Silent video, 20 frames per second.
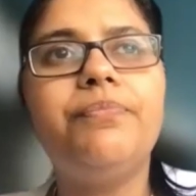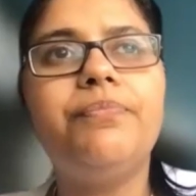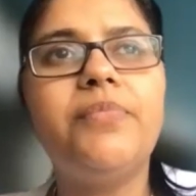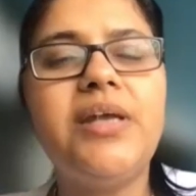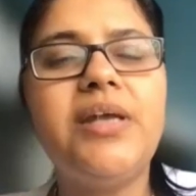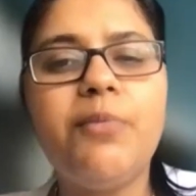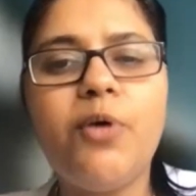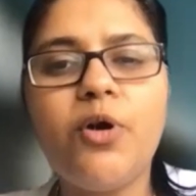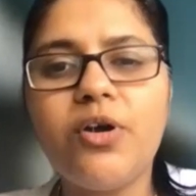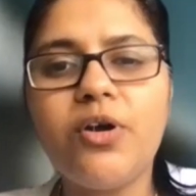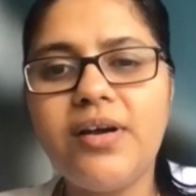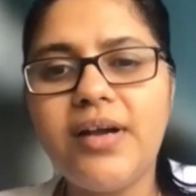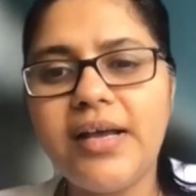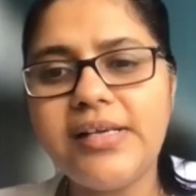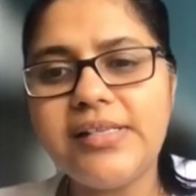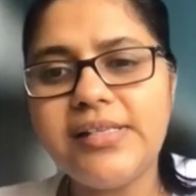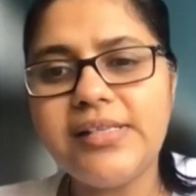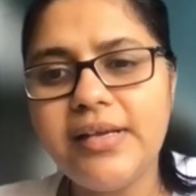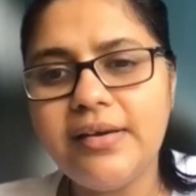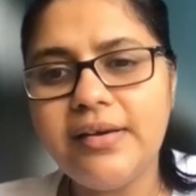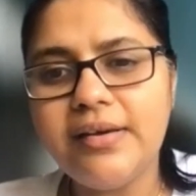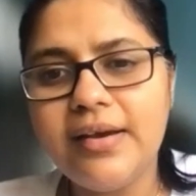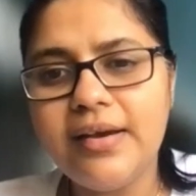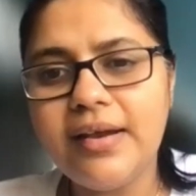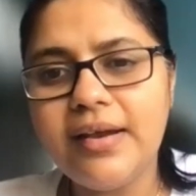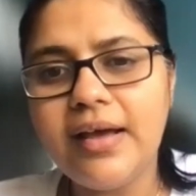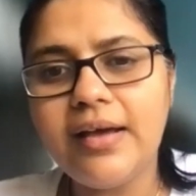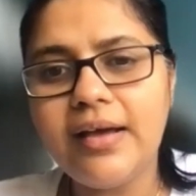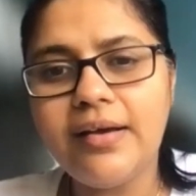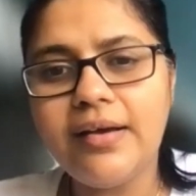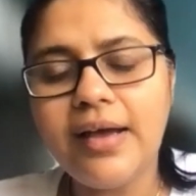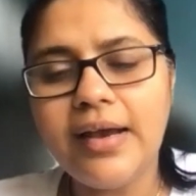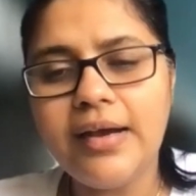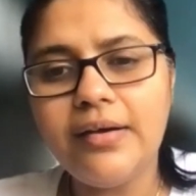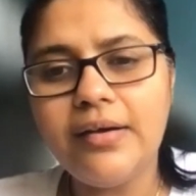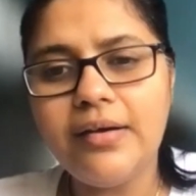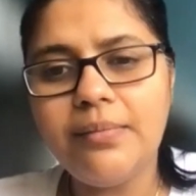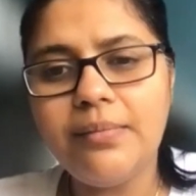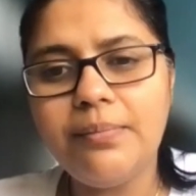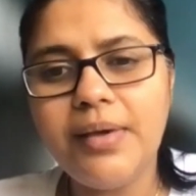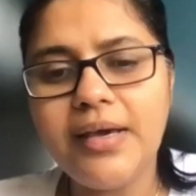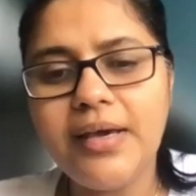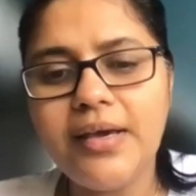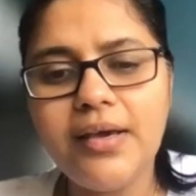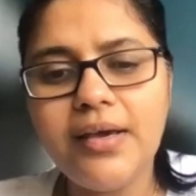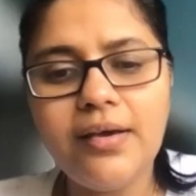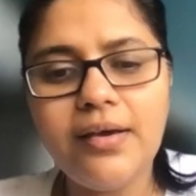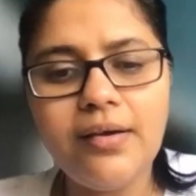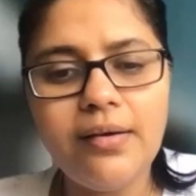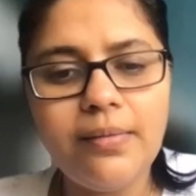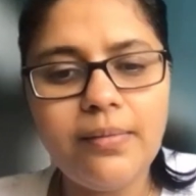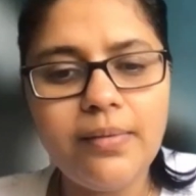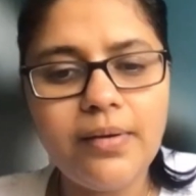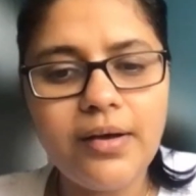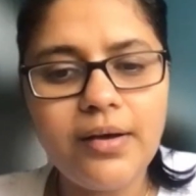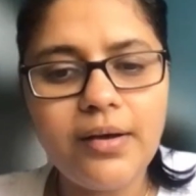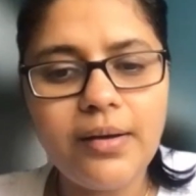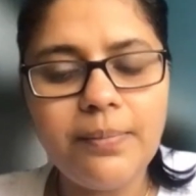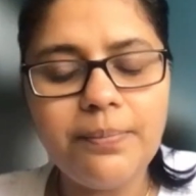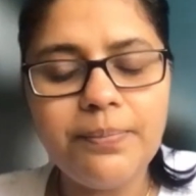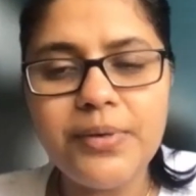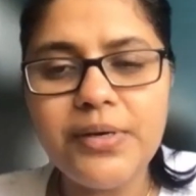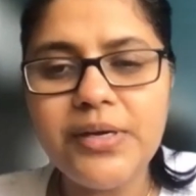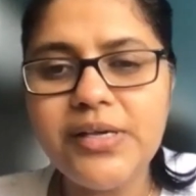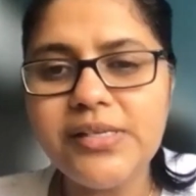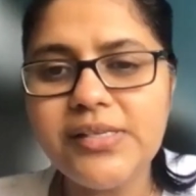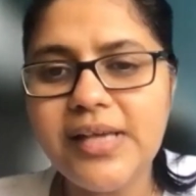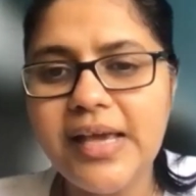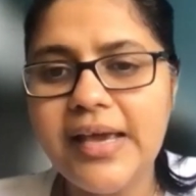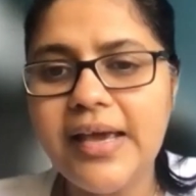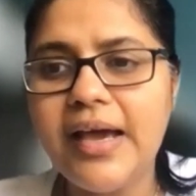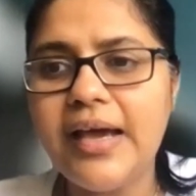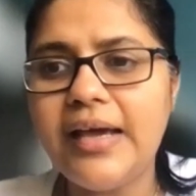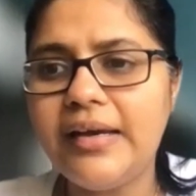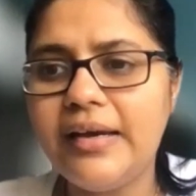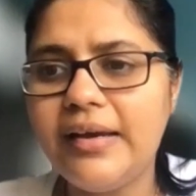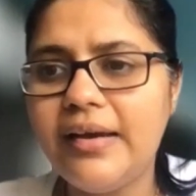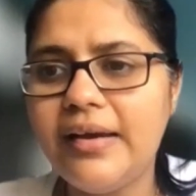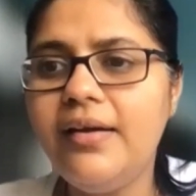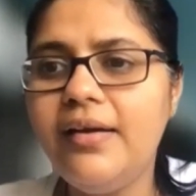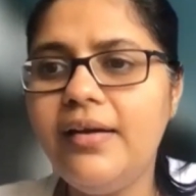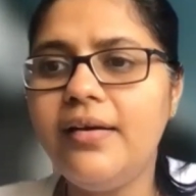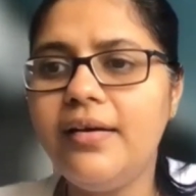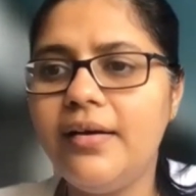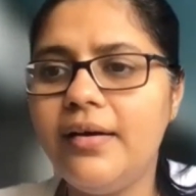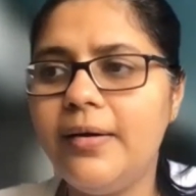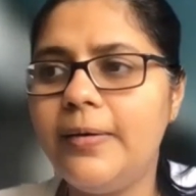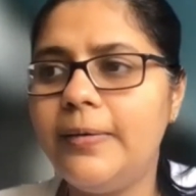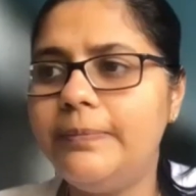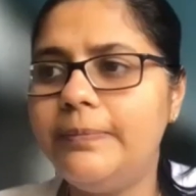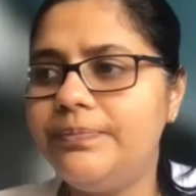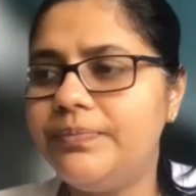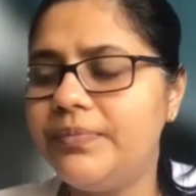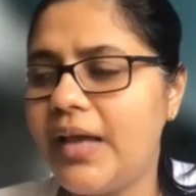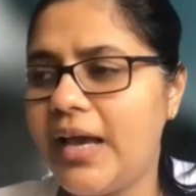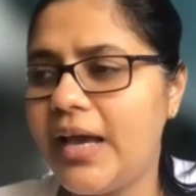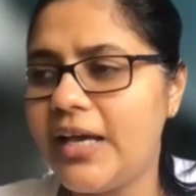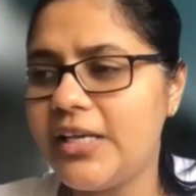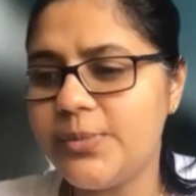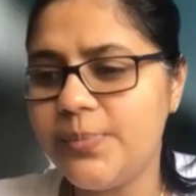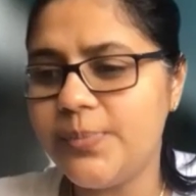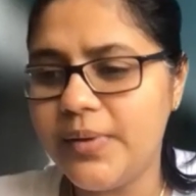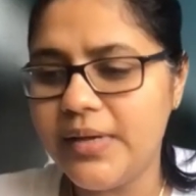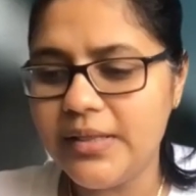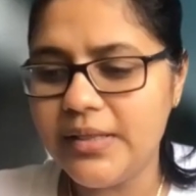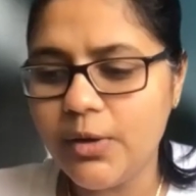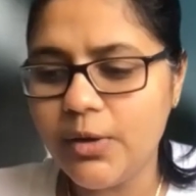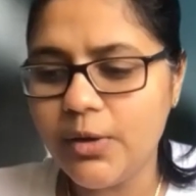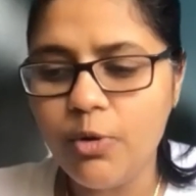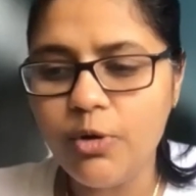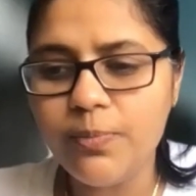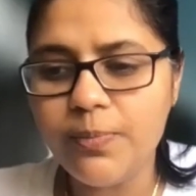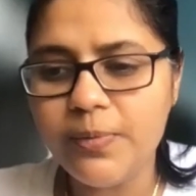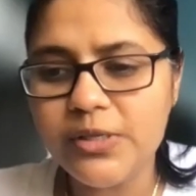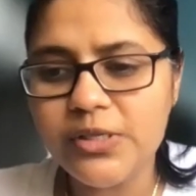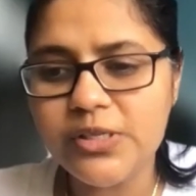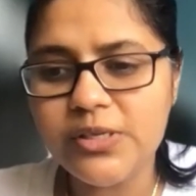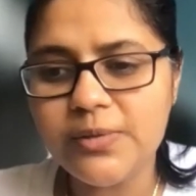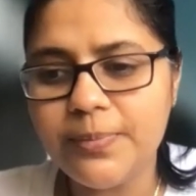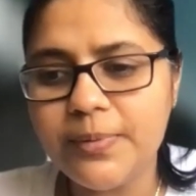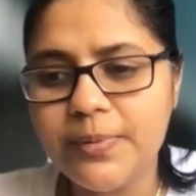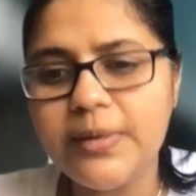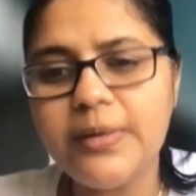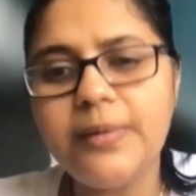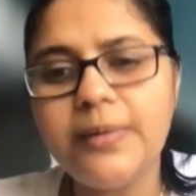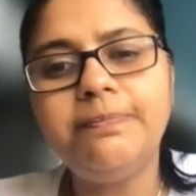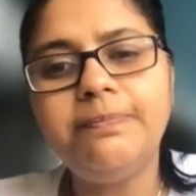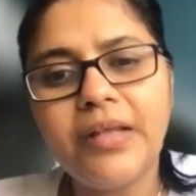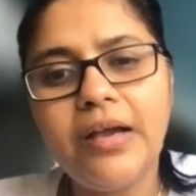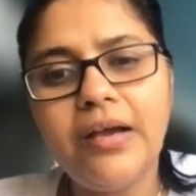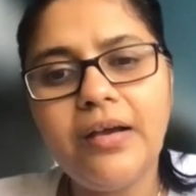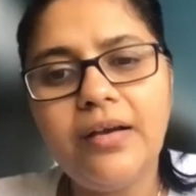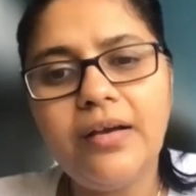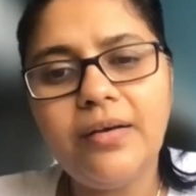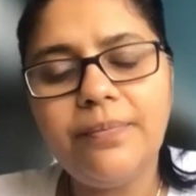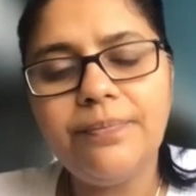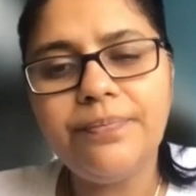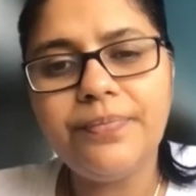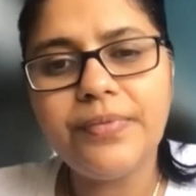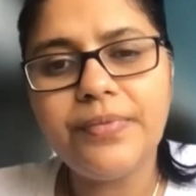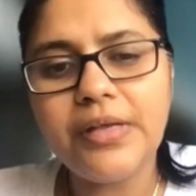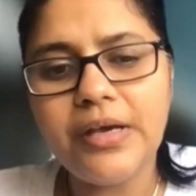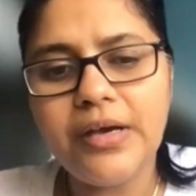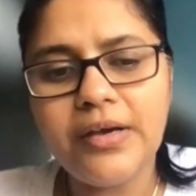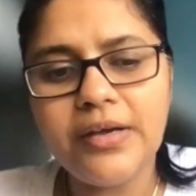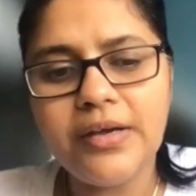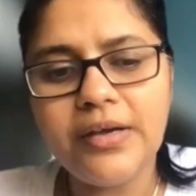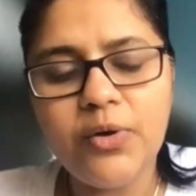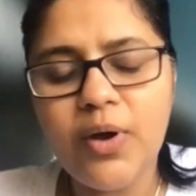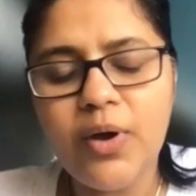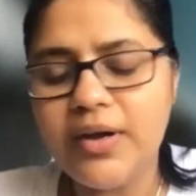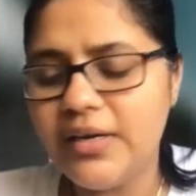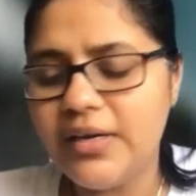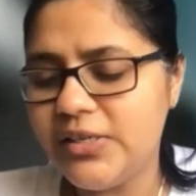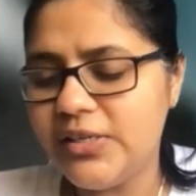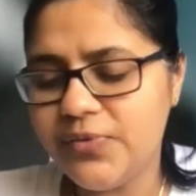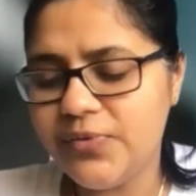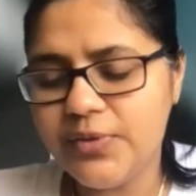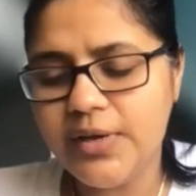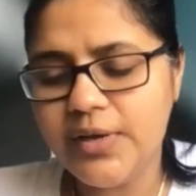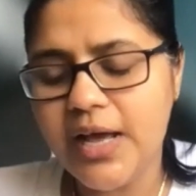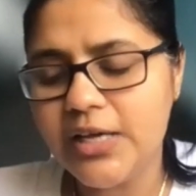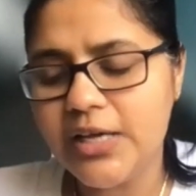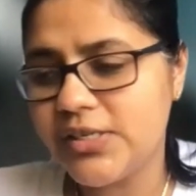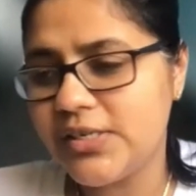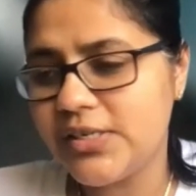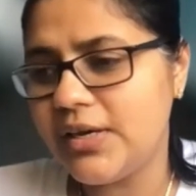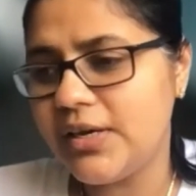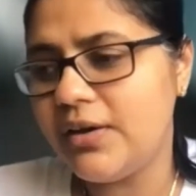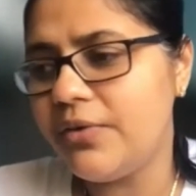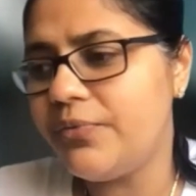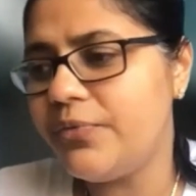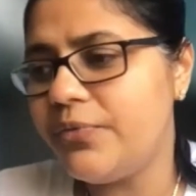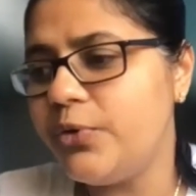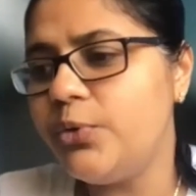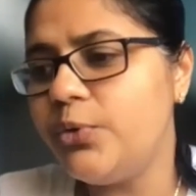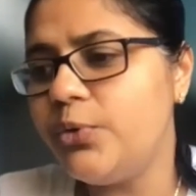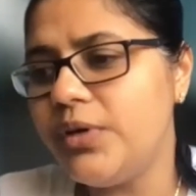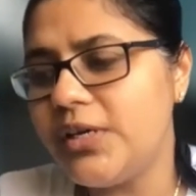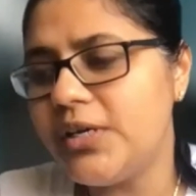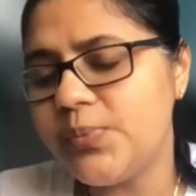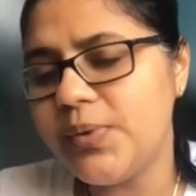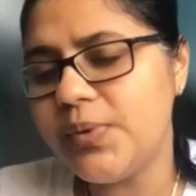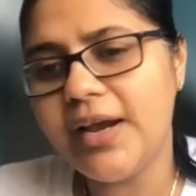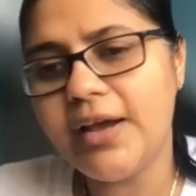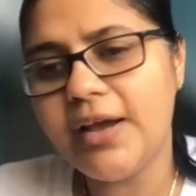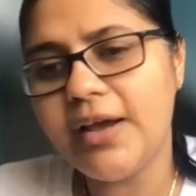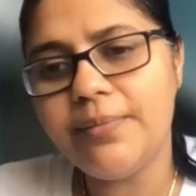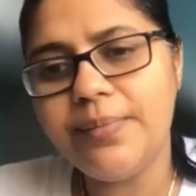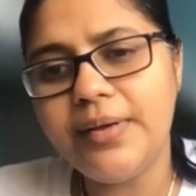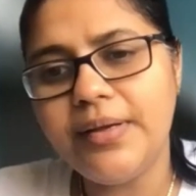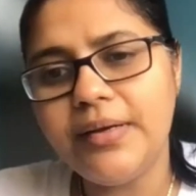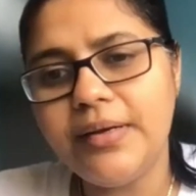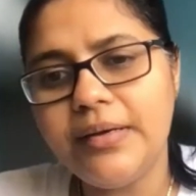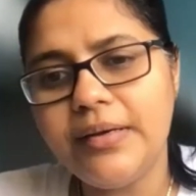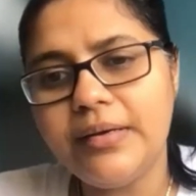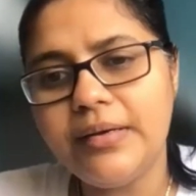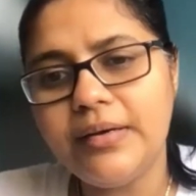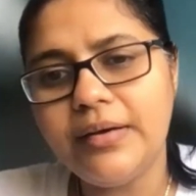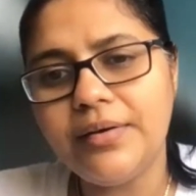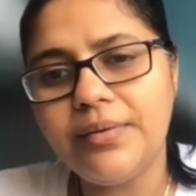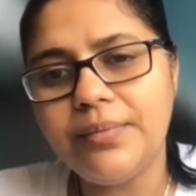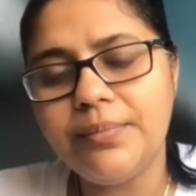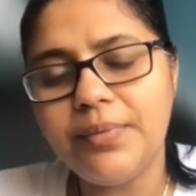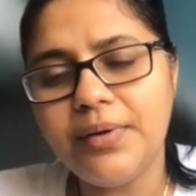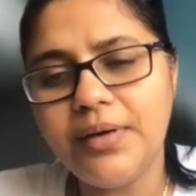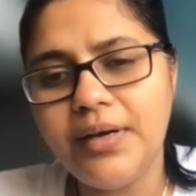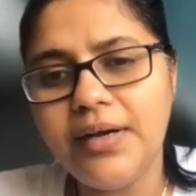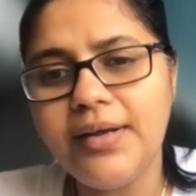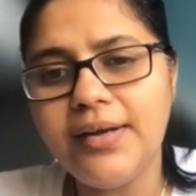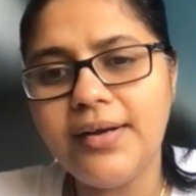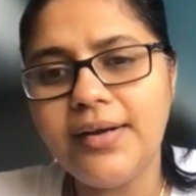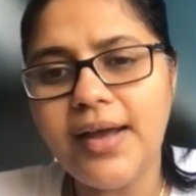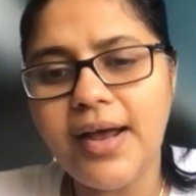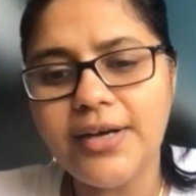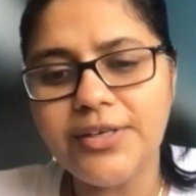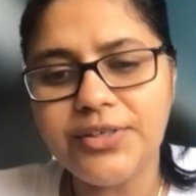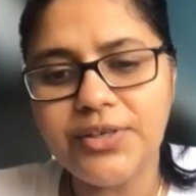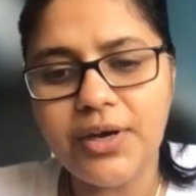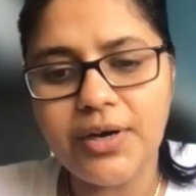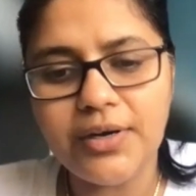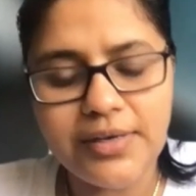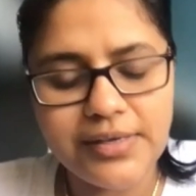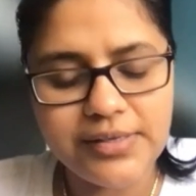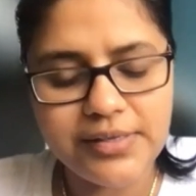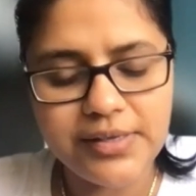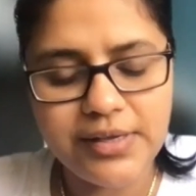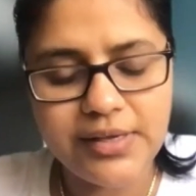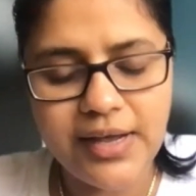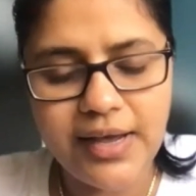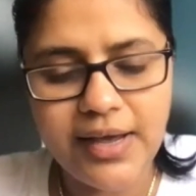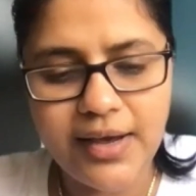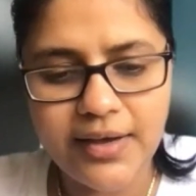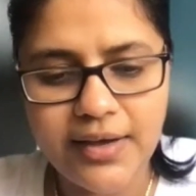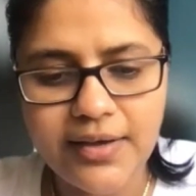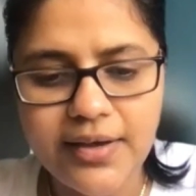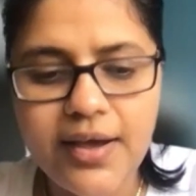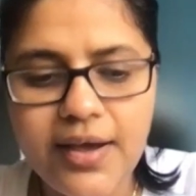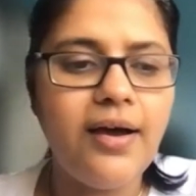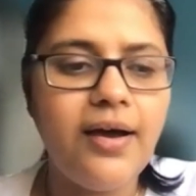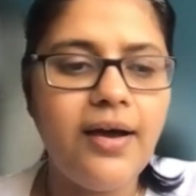democratizing data and making companies AI-led has been the core principle. At least for the last few years where I've been leading large charters in AI.